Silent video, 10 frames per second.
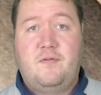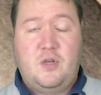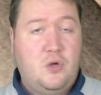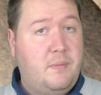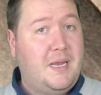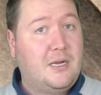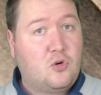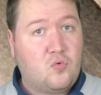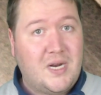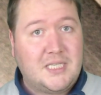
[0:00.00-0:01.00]
you to be
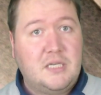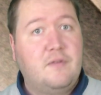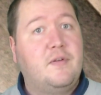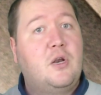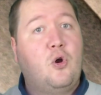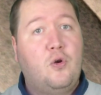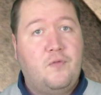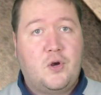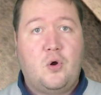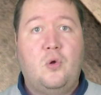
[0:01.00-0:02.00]
aggressive and
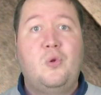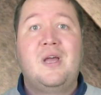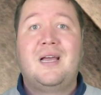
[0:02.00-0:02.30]
overcall